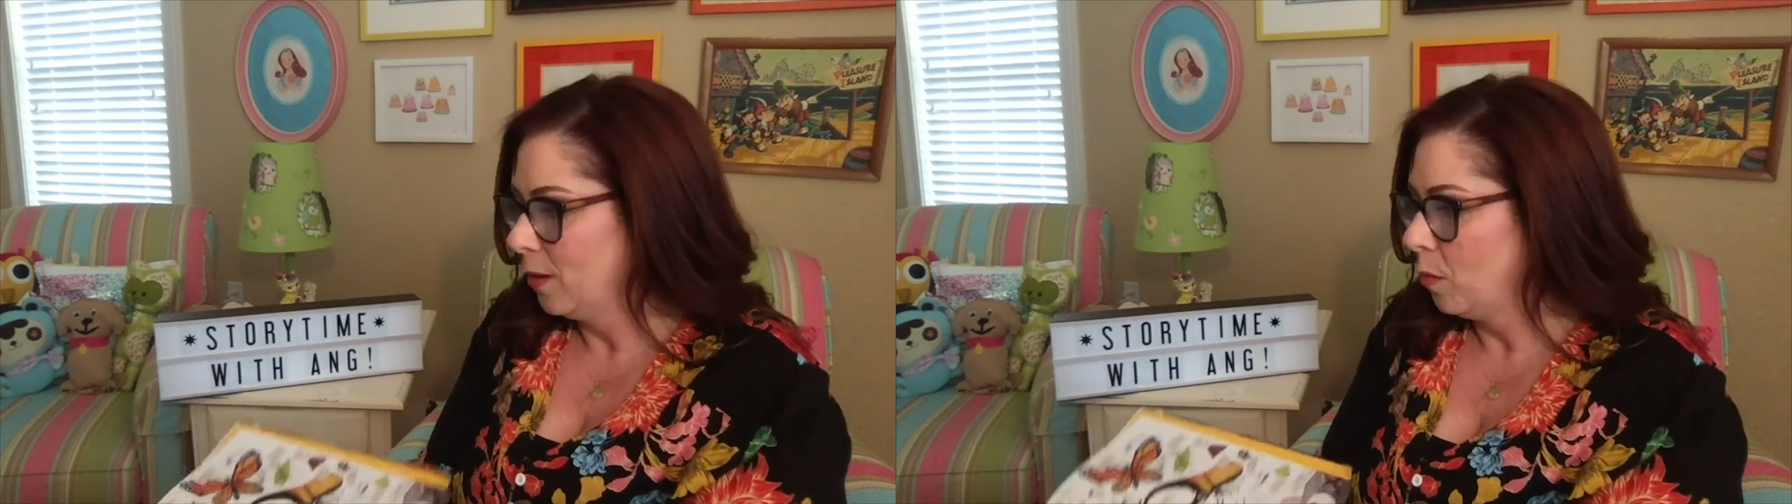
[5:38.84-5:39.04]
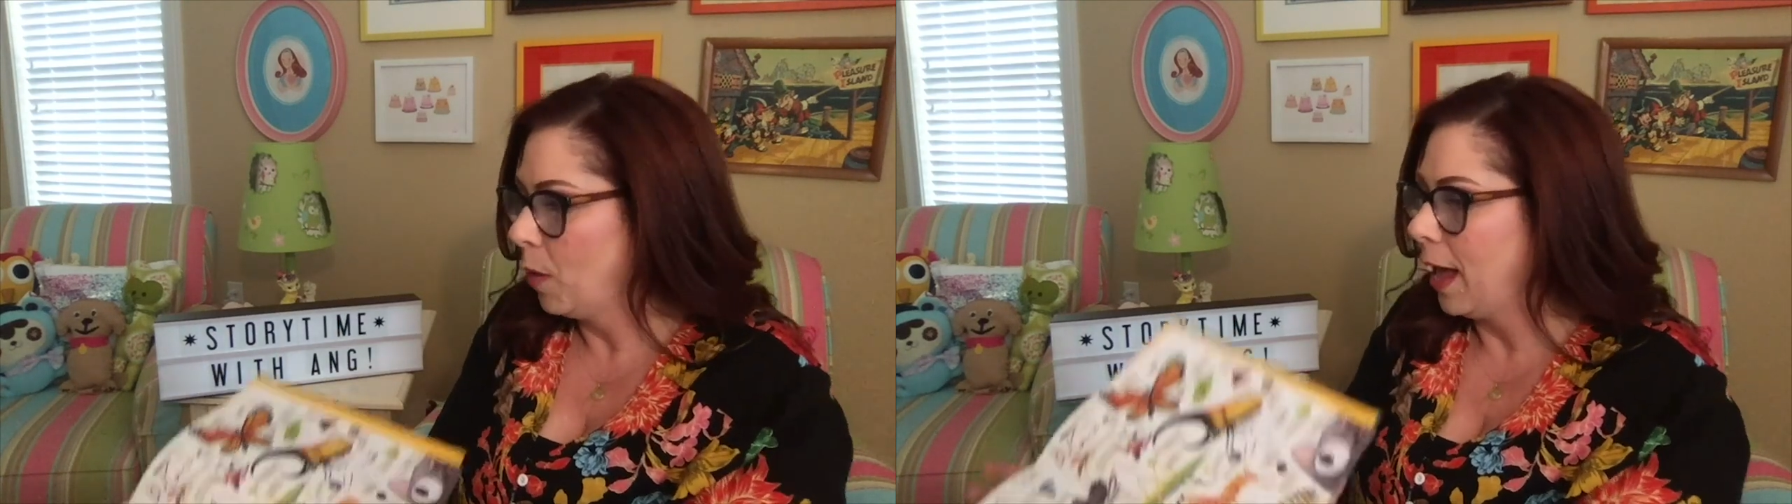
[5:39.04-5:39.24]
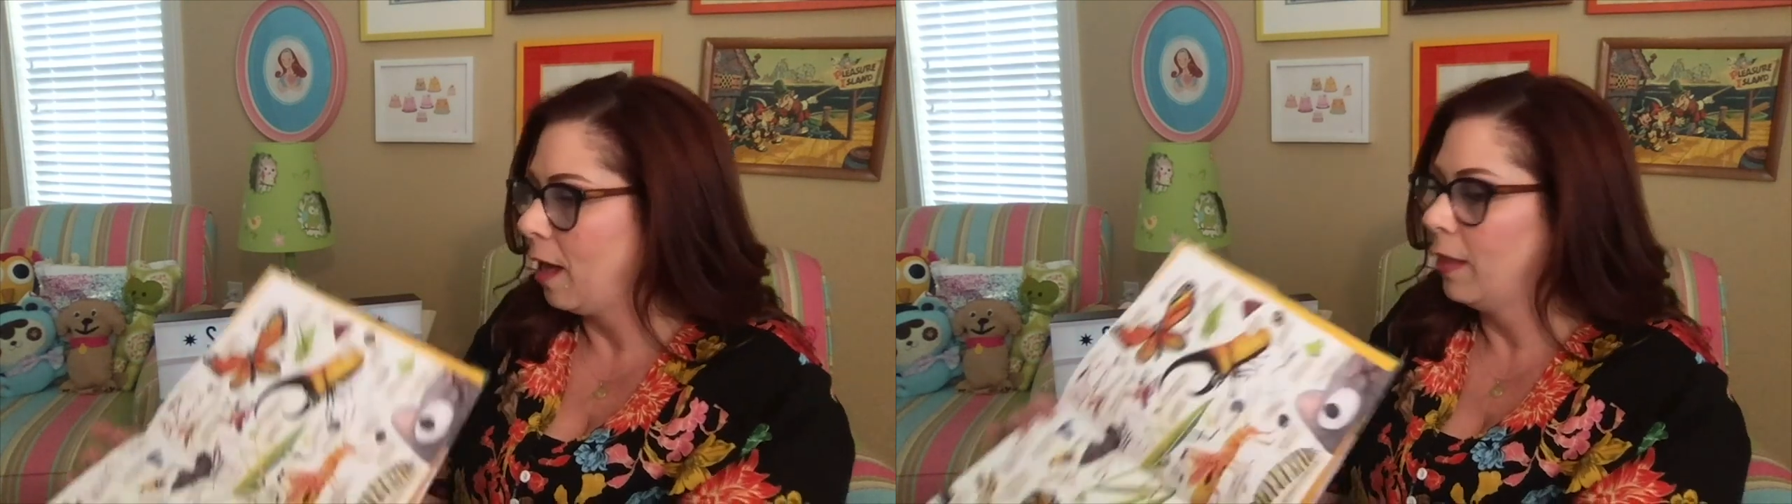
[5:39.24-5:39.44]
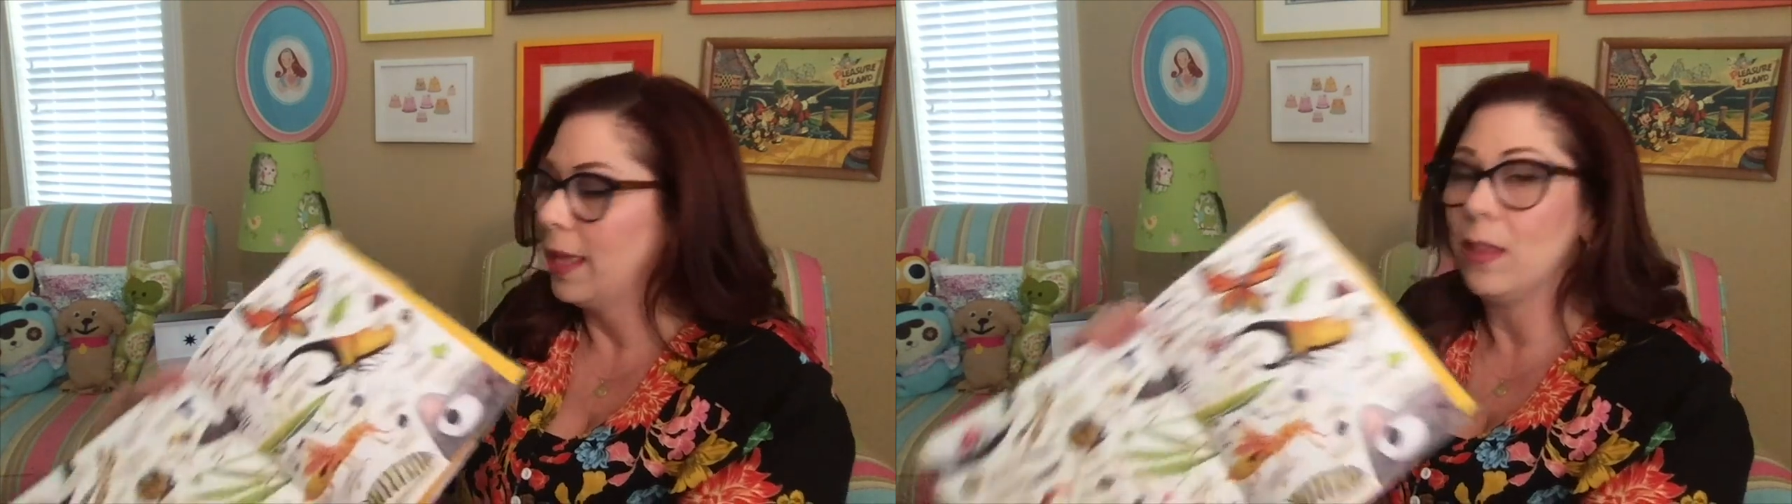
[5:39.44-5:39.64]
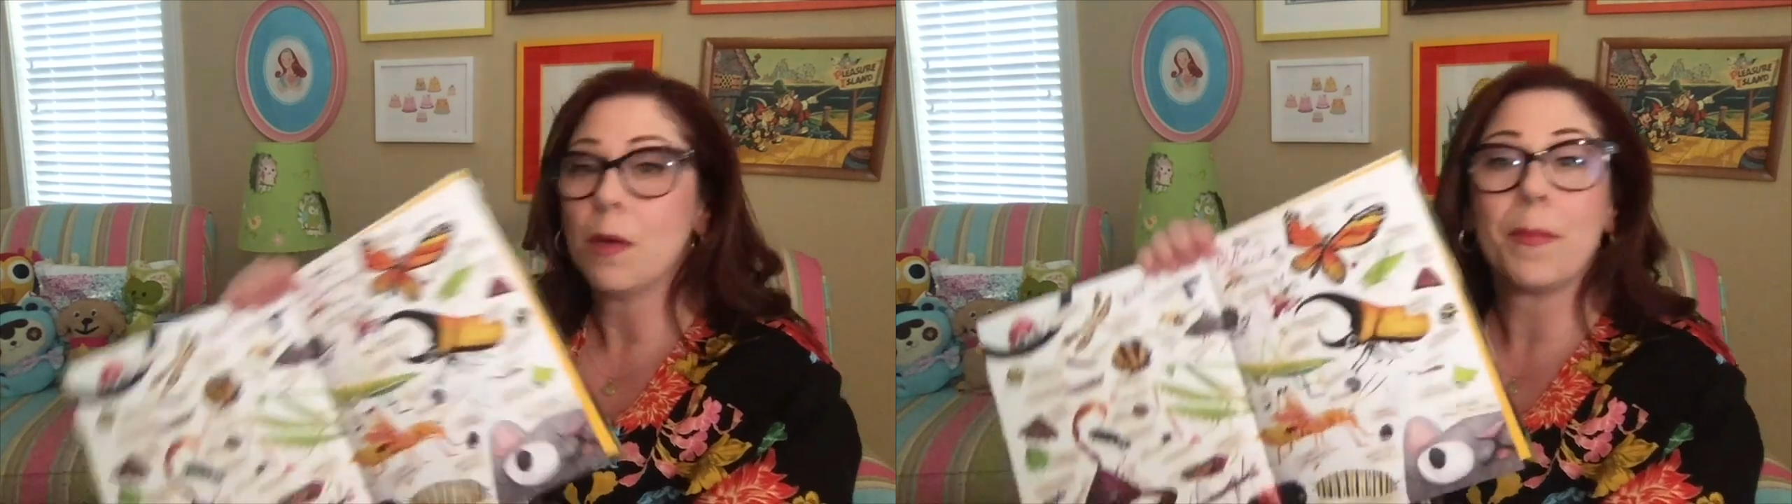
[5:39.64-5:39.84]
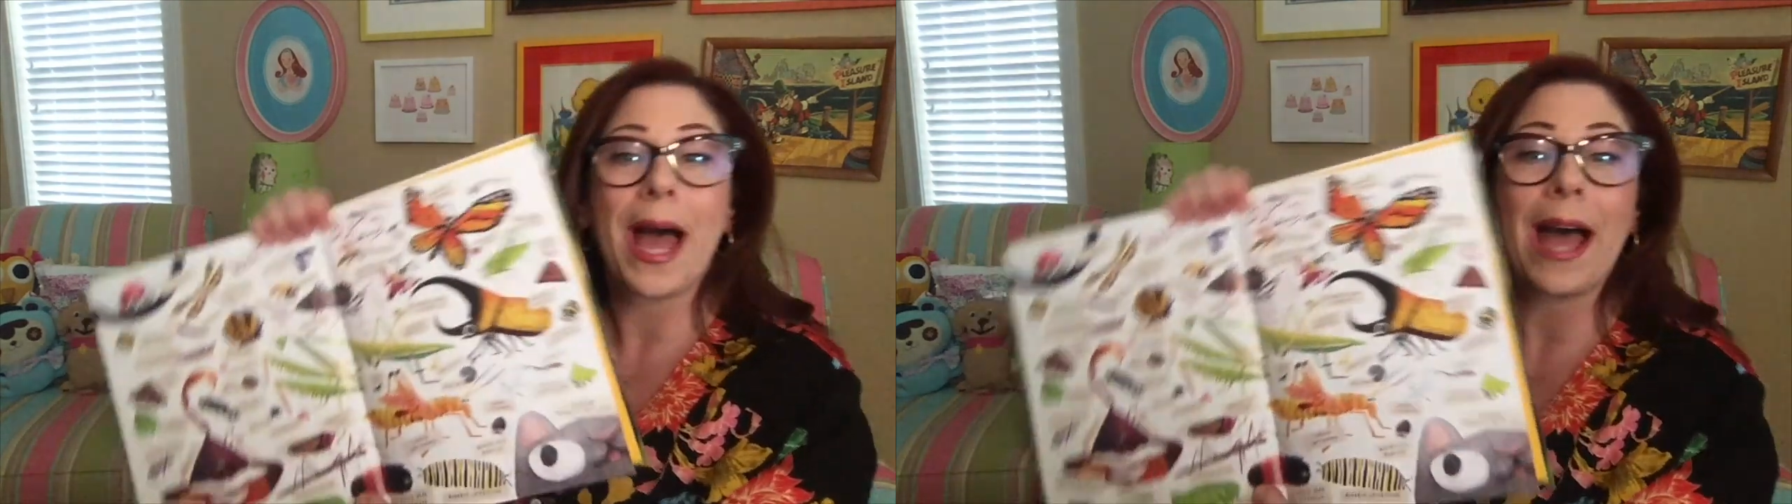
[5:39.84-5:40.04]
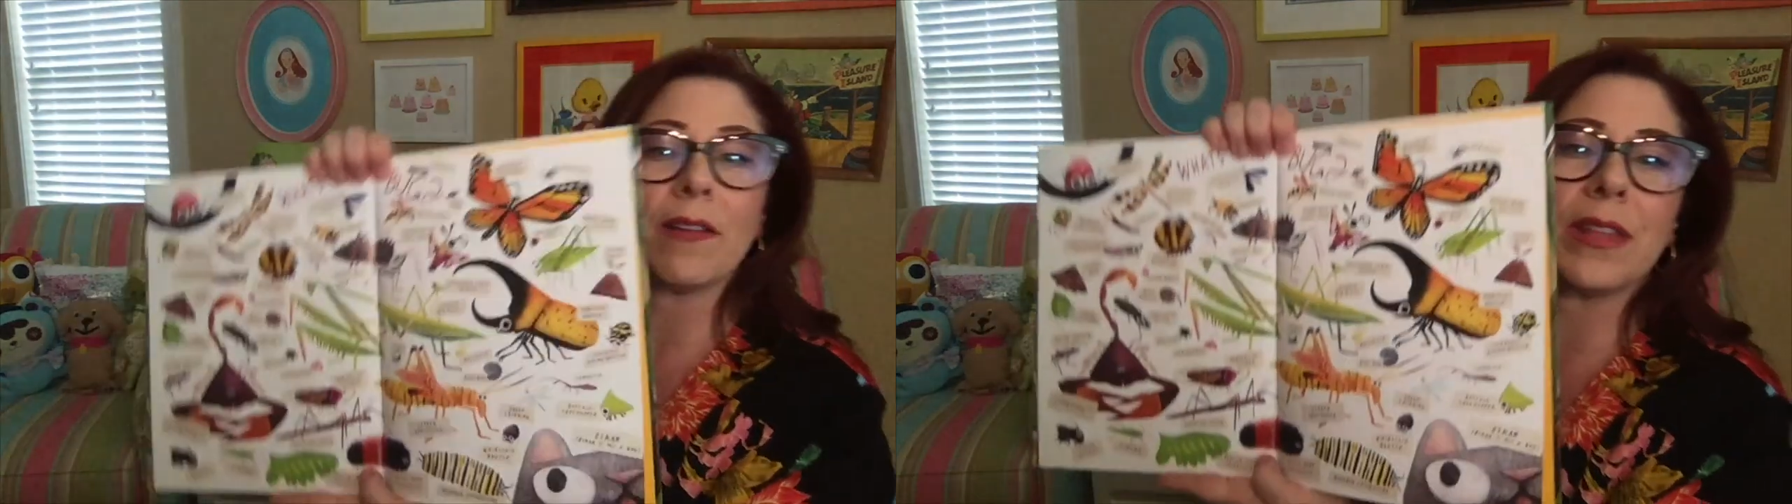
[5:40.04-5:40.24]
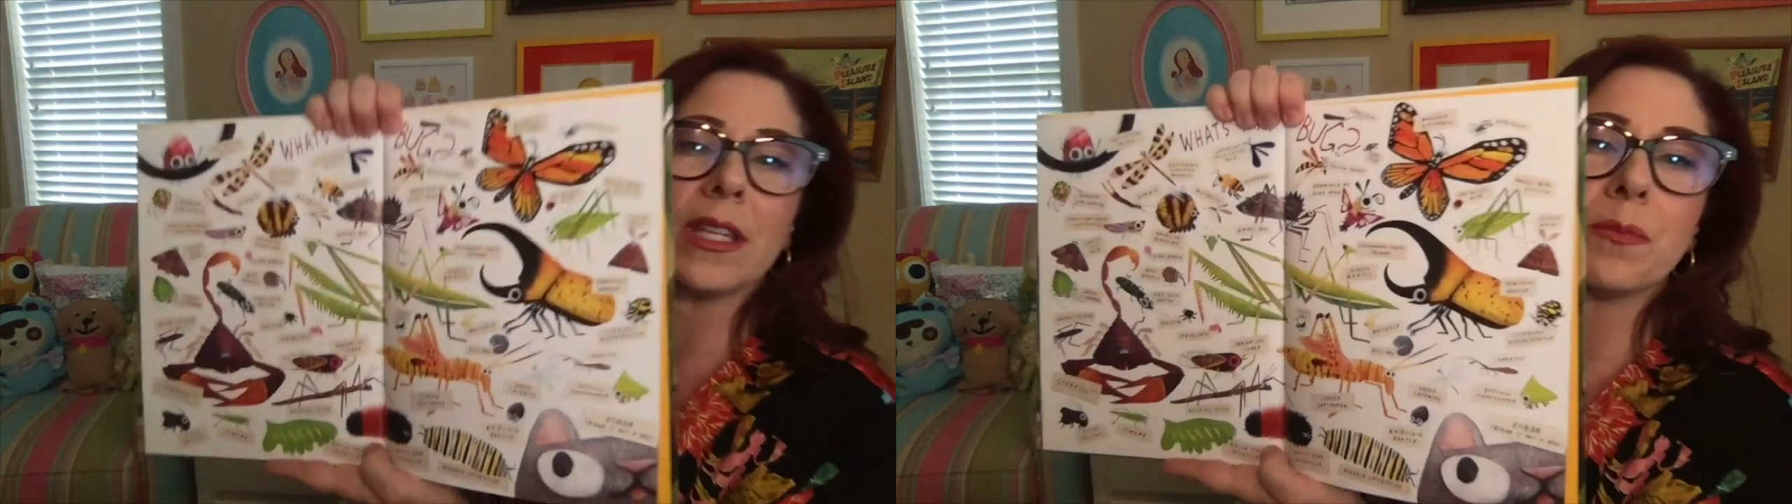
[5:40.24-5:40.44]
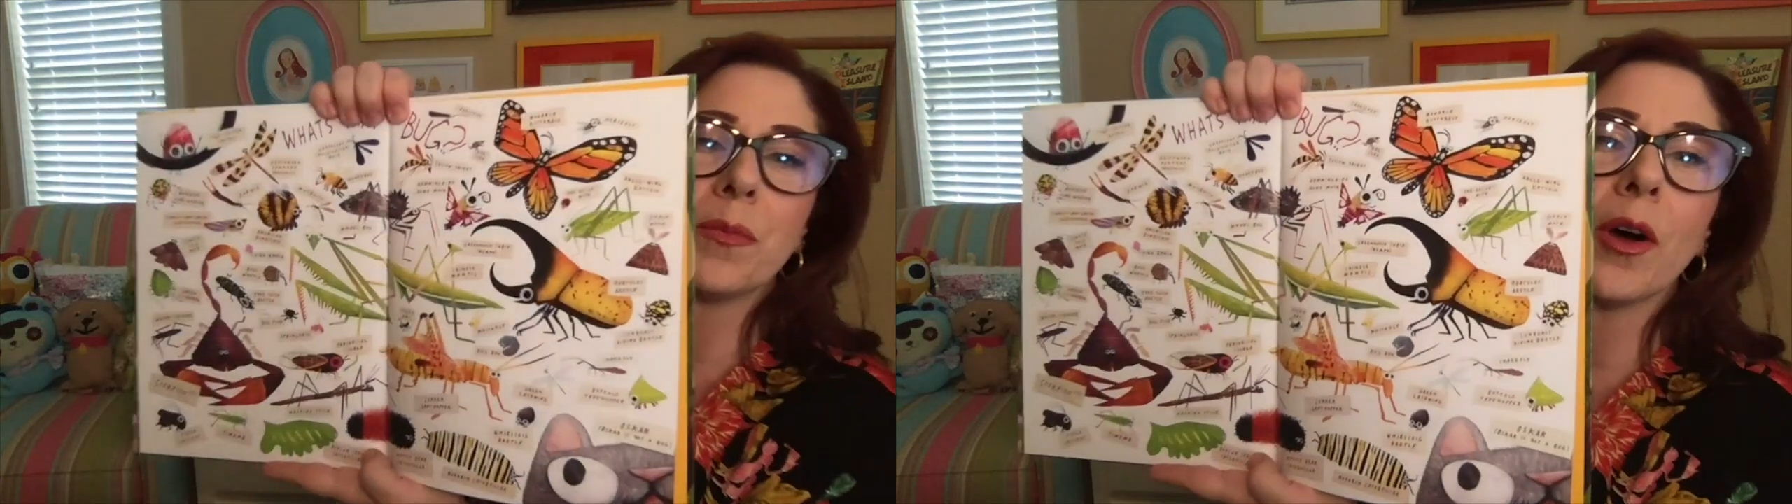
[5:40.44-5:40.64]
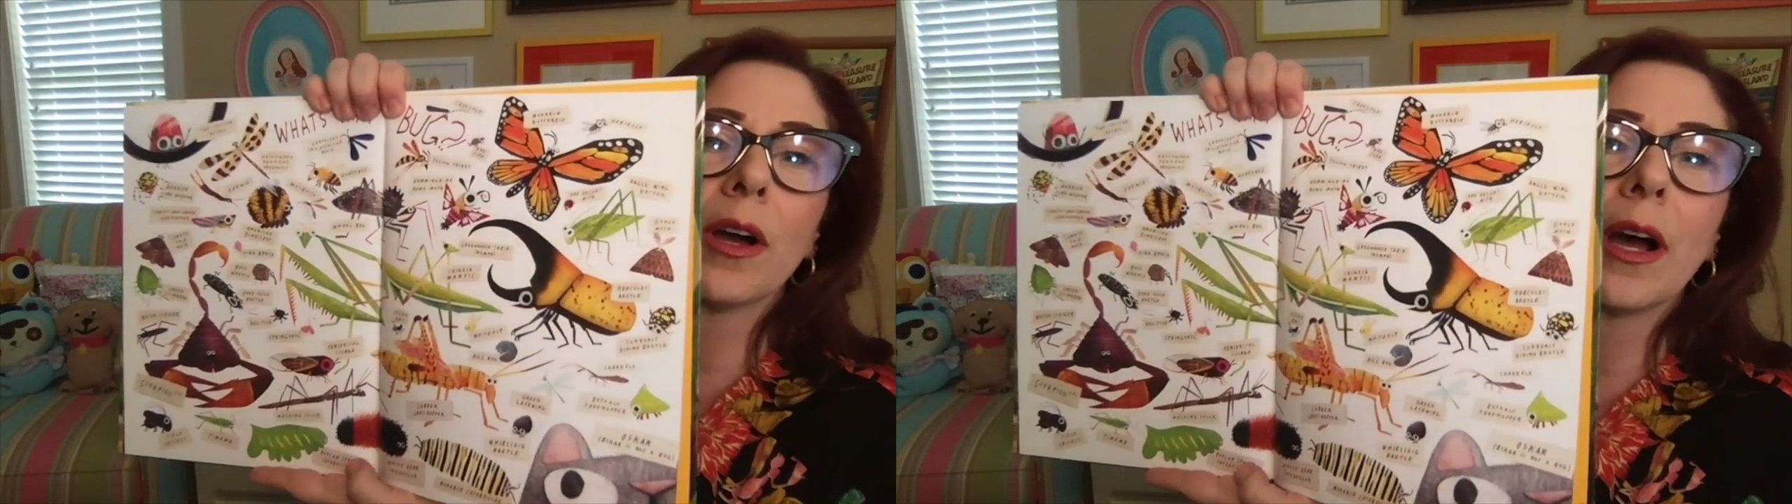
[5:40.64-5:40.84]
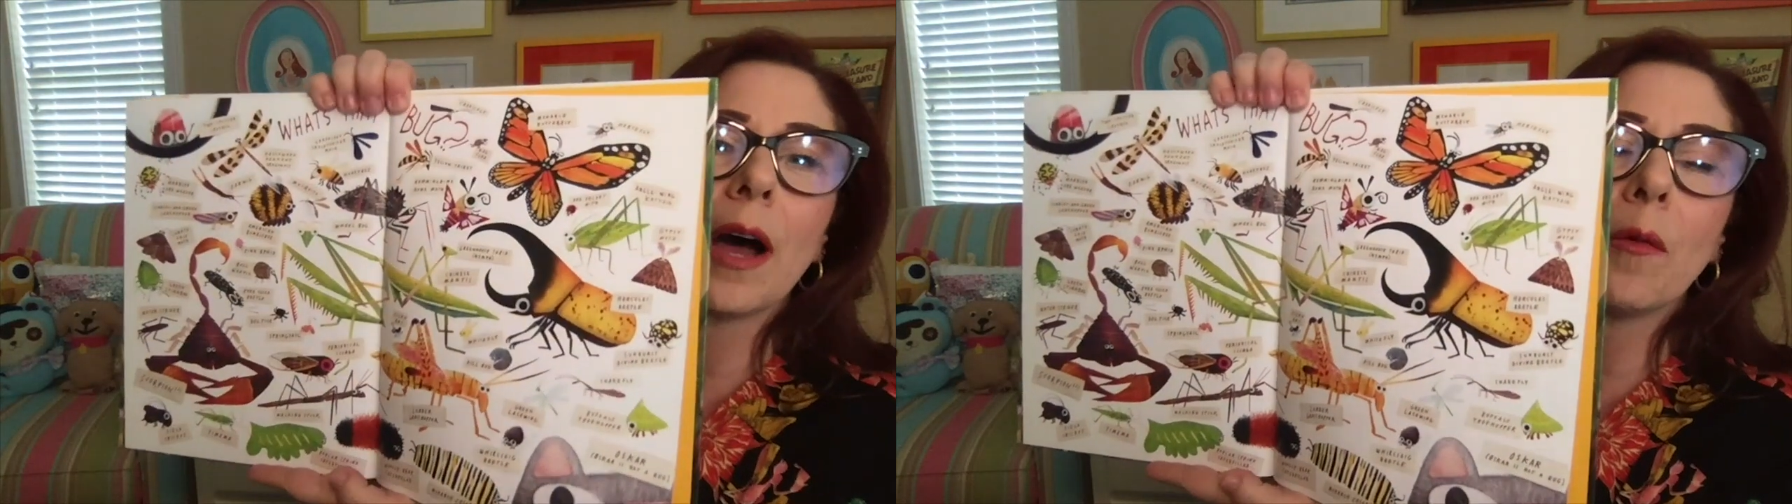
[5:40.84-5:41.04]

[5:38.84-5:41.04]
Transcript: Well, in the back of this book,